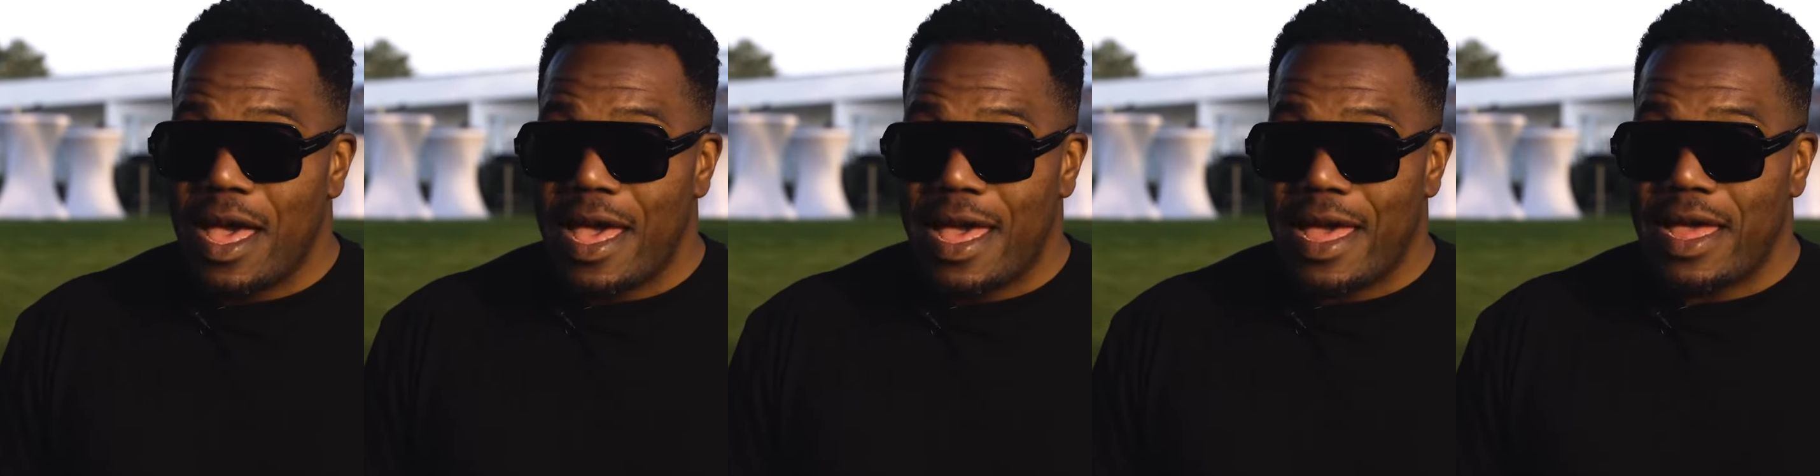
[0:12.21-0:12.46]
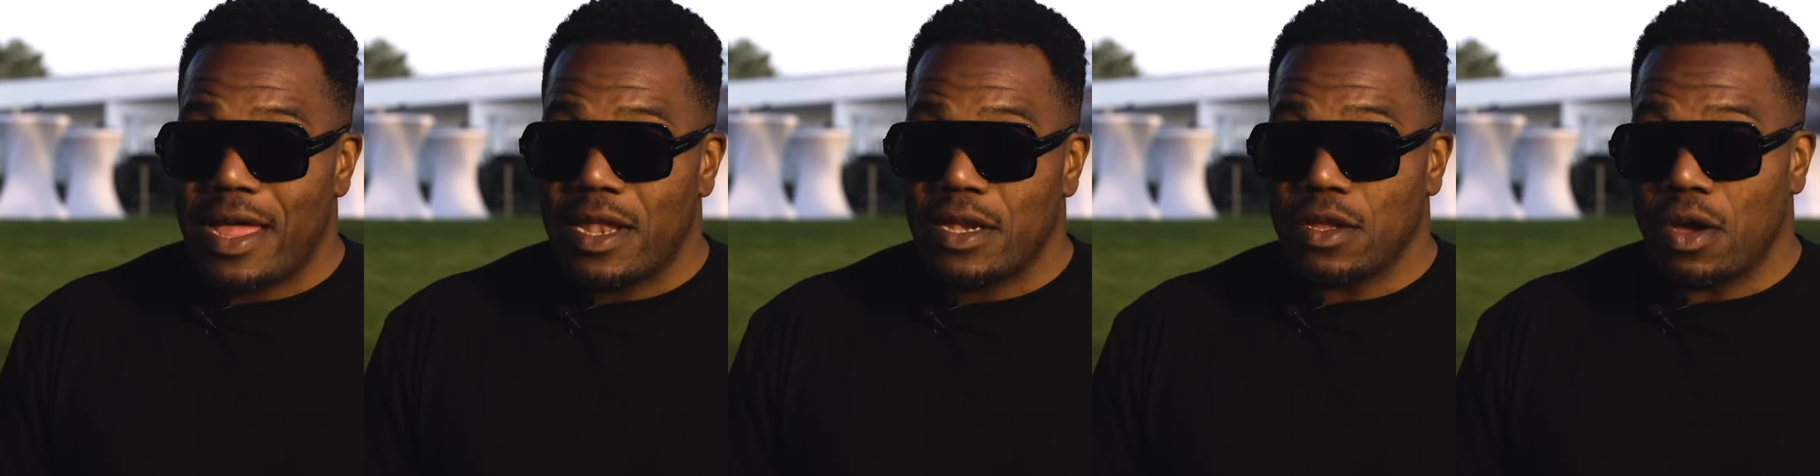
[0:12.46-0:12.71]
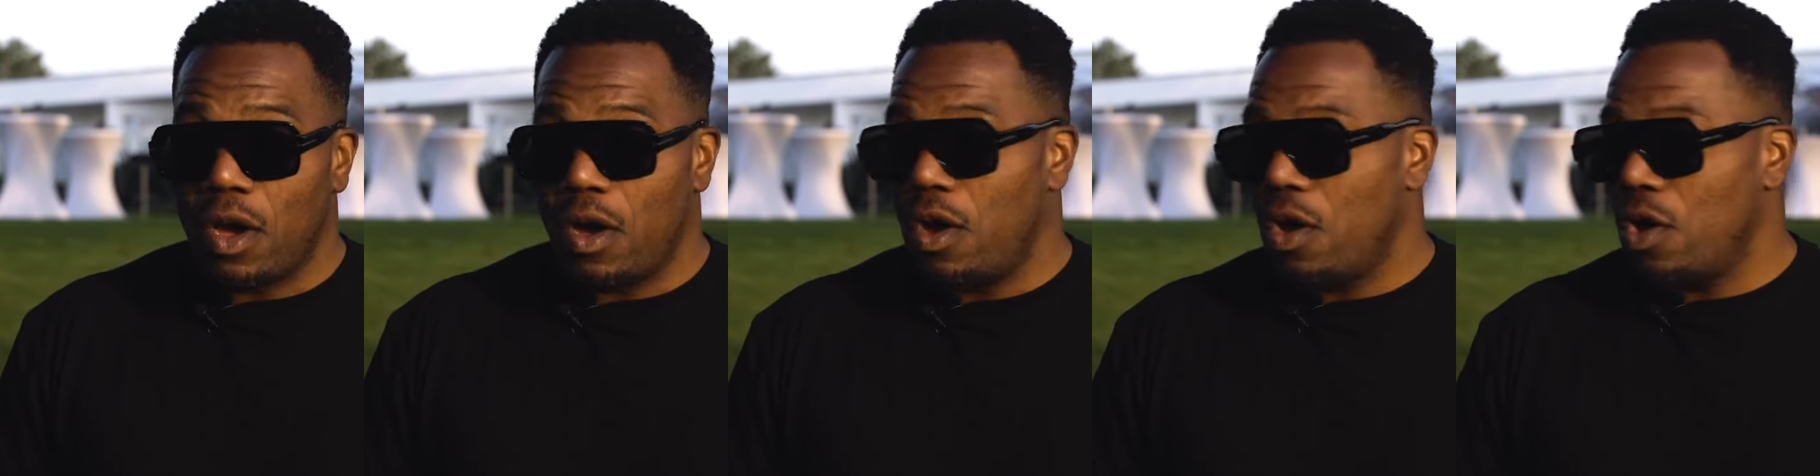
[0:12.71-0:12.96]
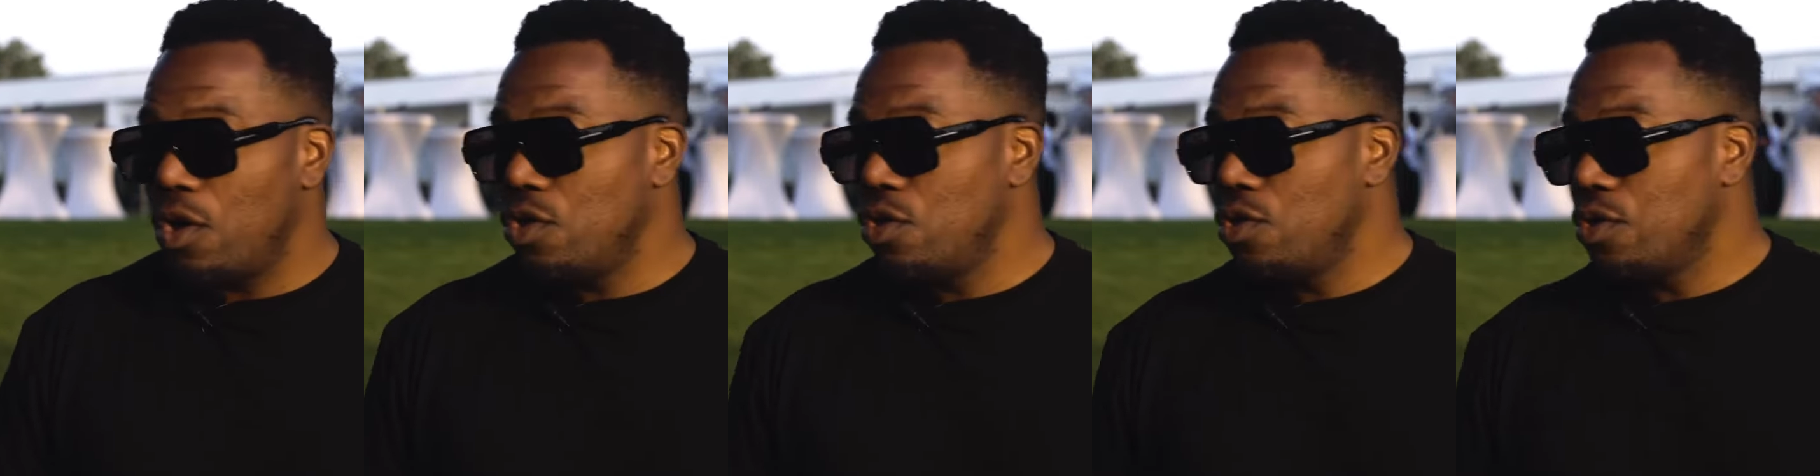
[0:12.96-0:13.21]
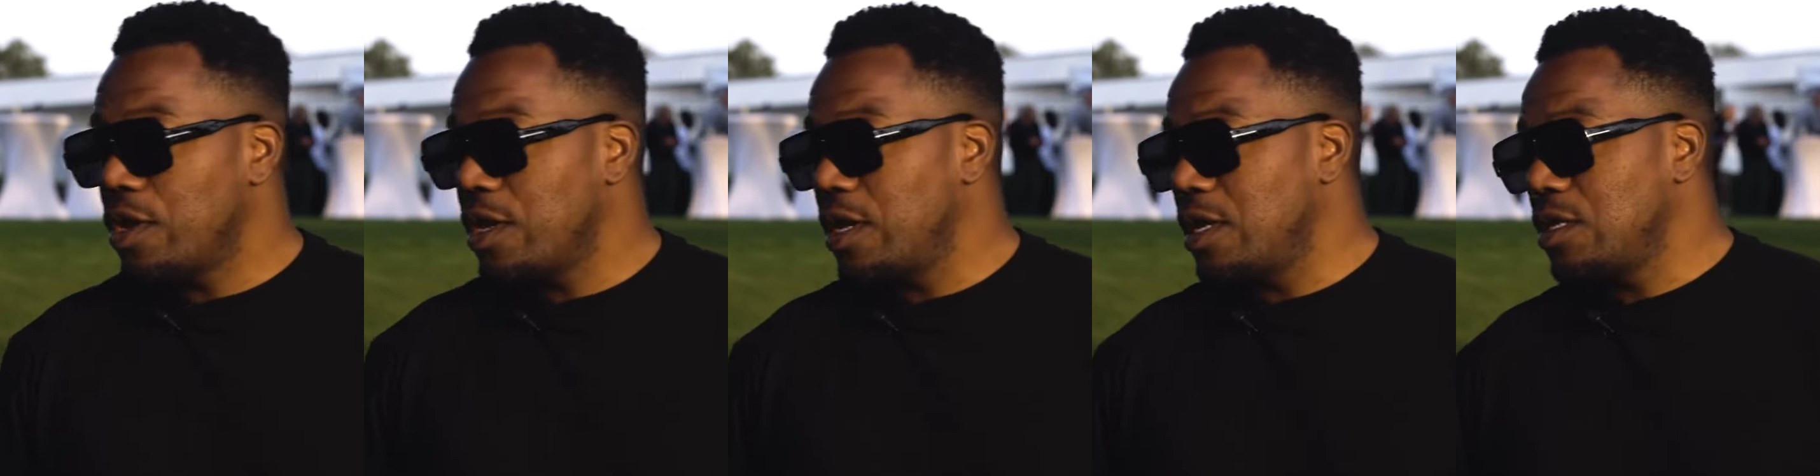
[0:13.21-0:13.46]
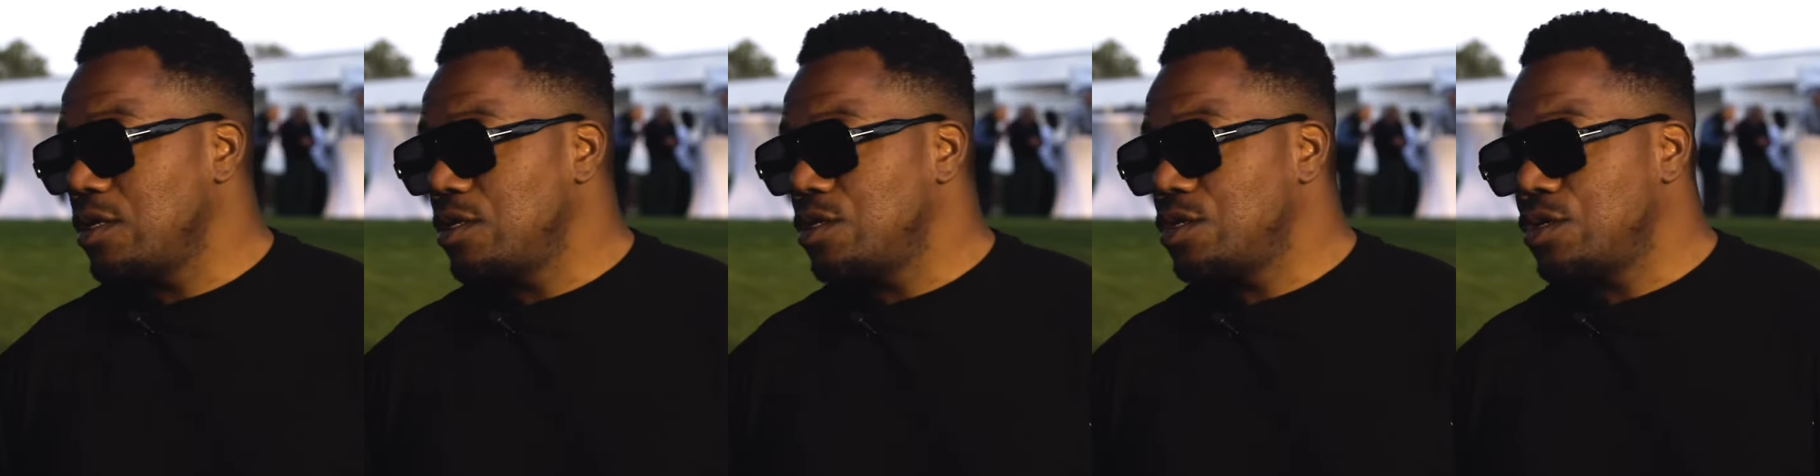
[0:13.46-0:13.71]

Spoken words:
and are looking